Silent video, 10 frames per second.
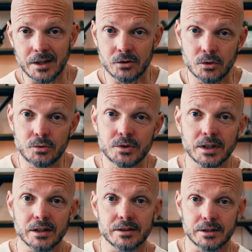
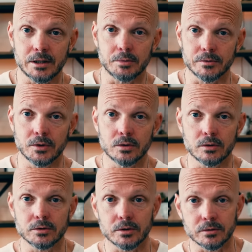using these deeper
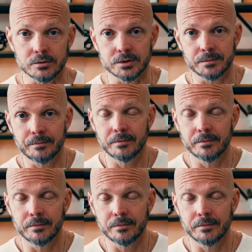vocal tones.